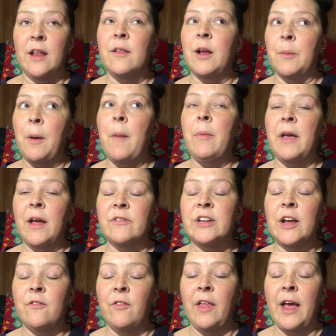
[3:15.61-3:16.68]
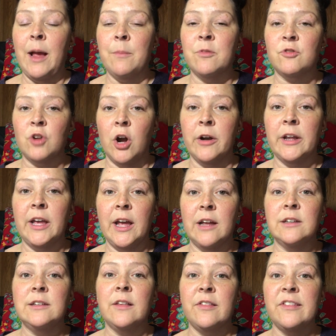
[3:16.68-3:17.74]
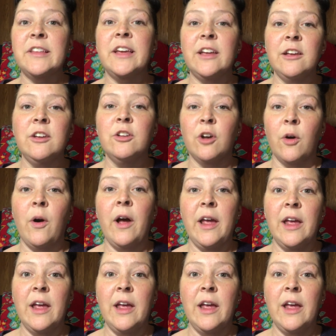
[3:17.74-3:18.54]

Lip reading: And I probably have to have labs drawn again to see, you know,